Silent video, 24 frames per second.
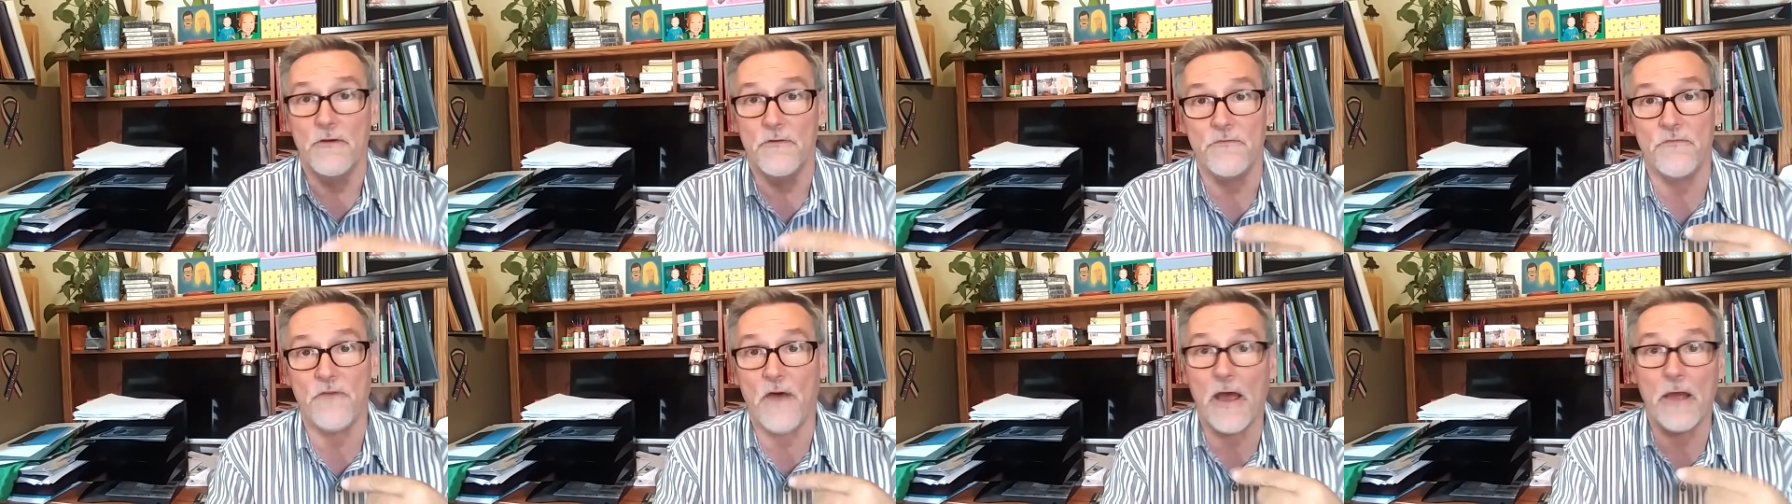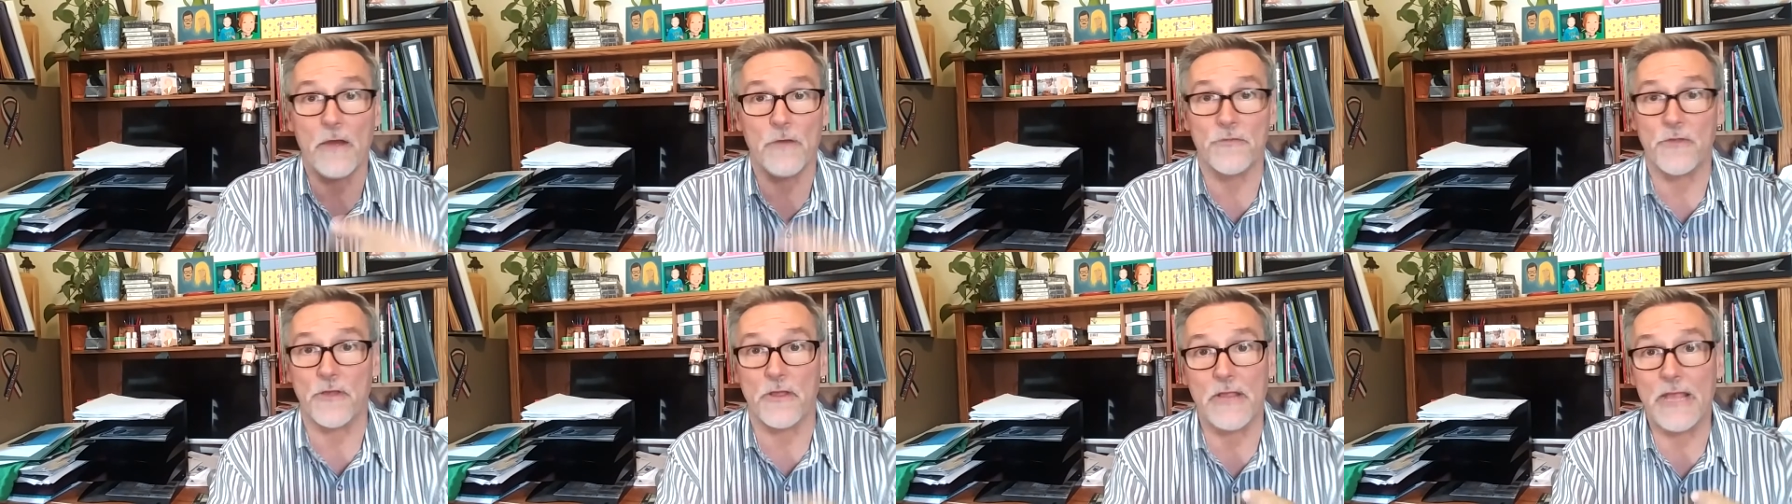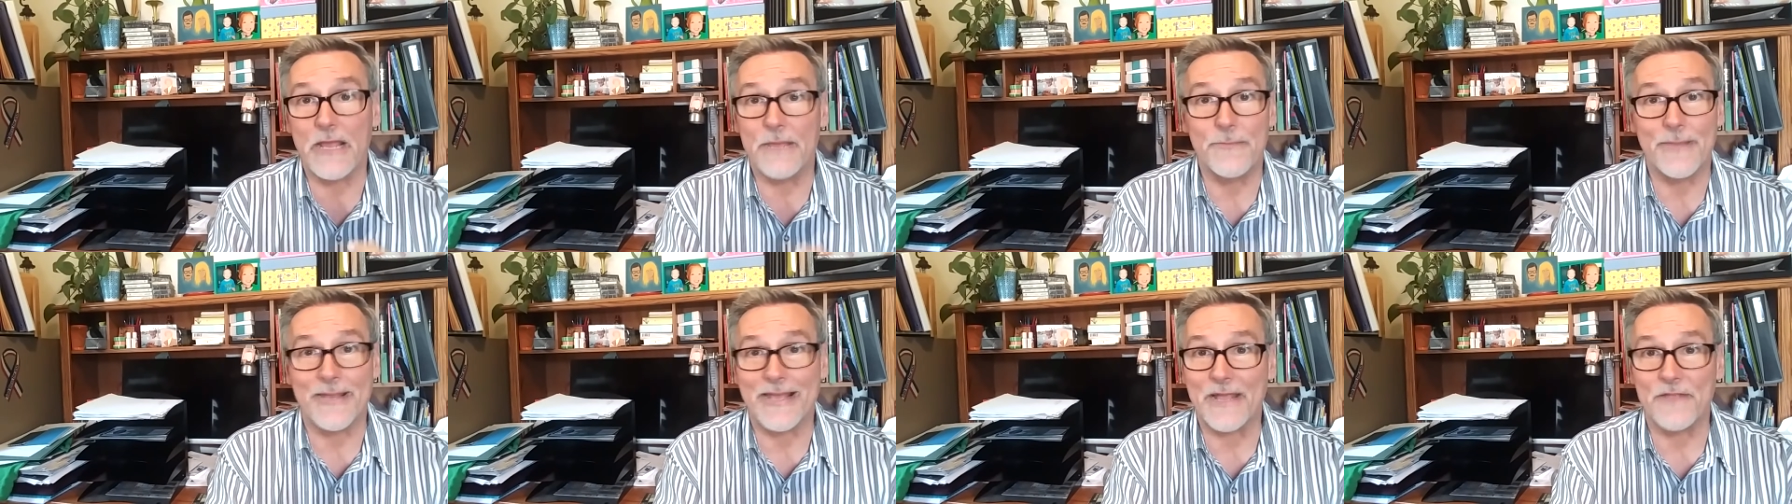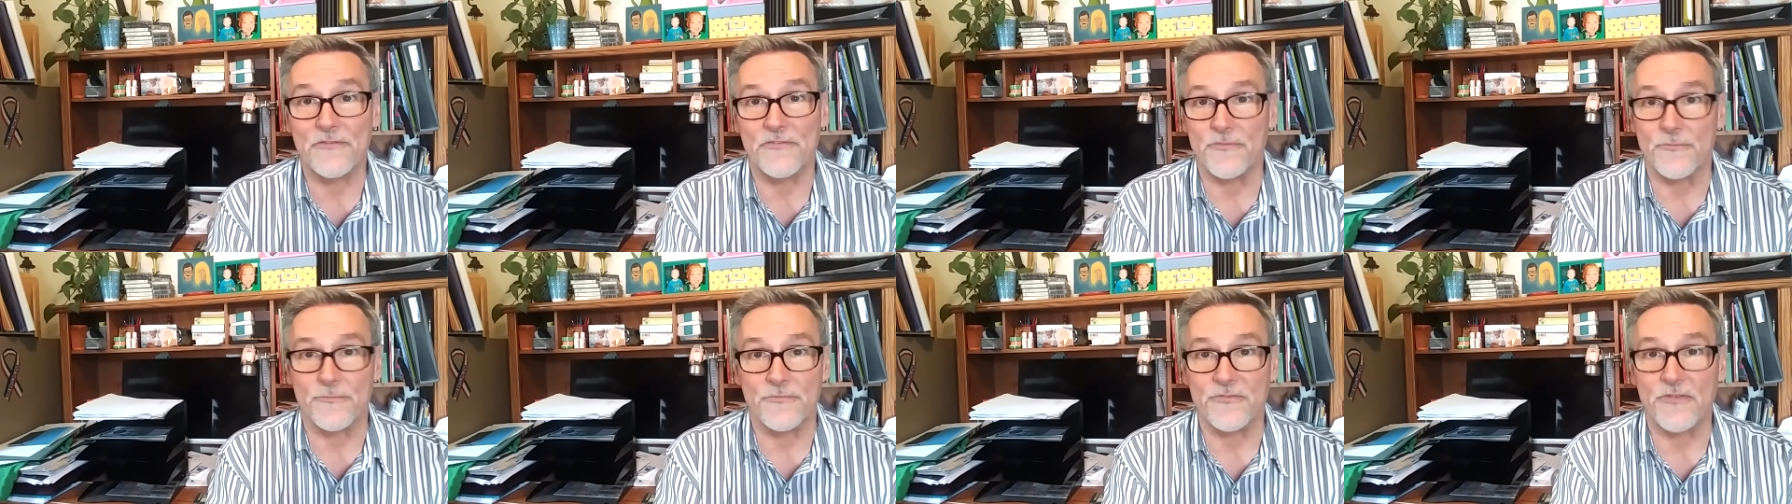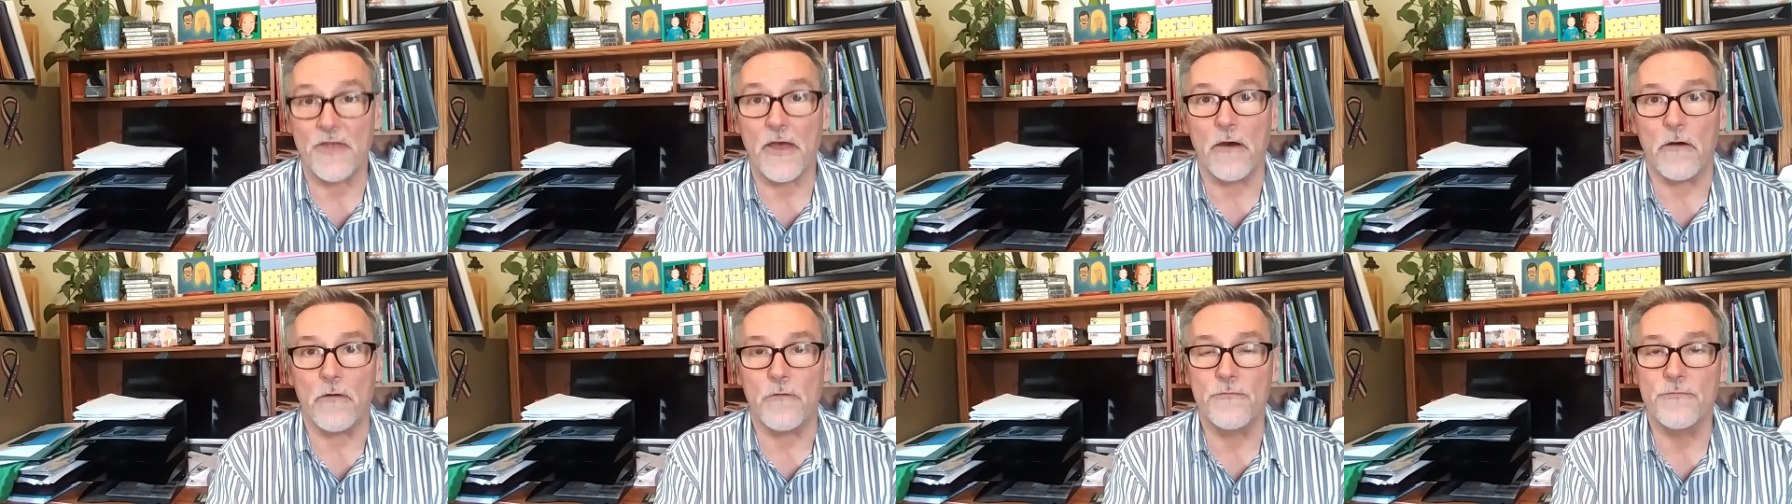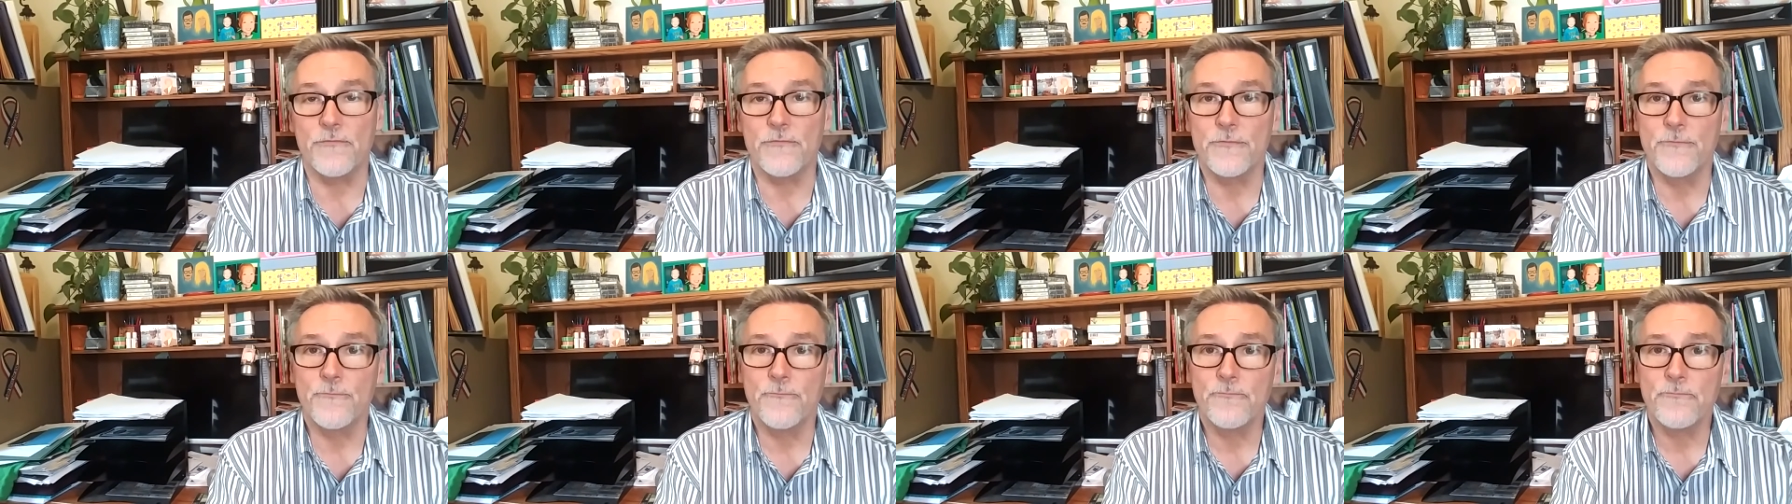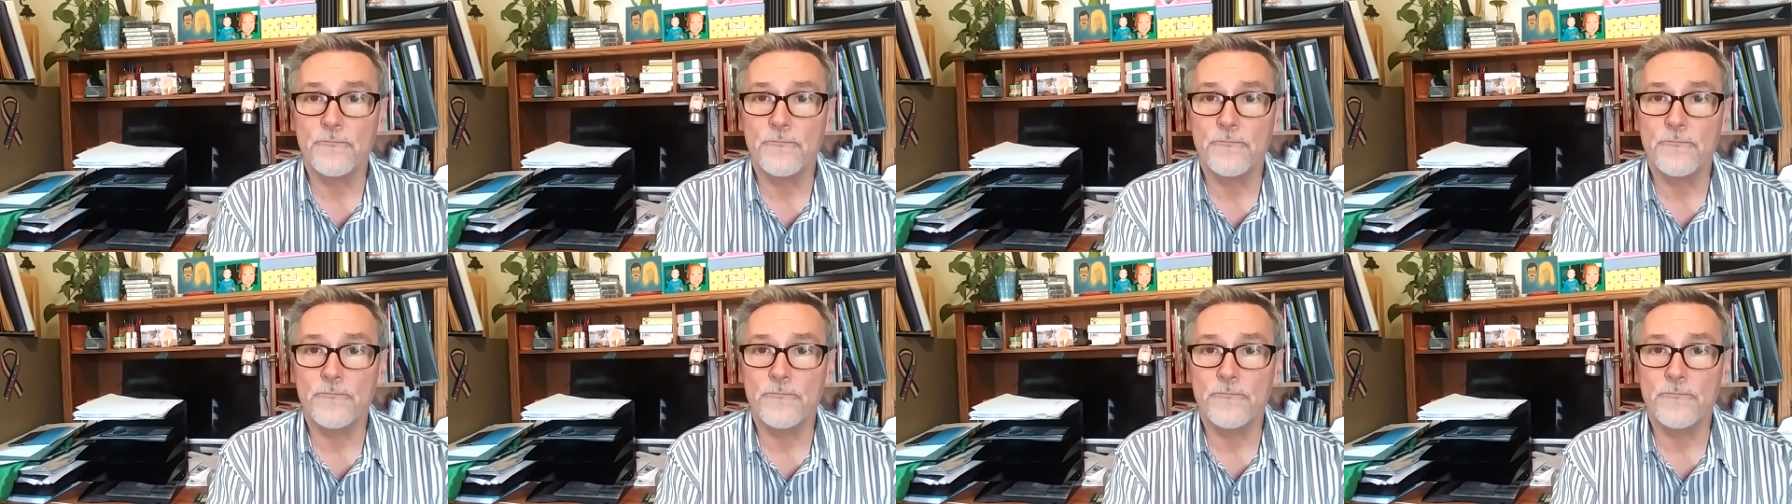file the claim against himself.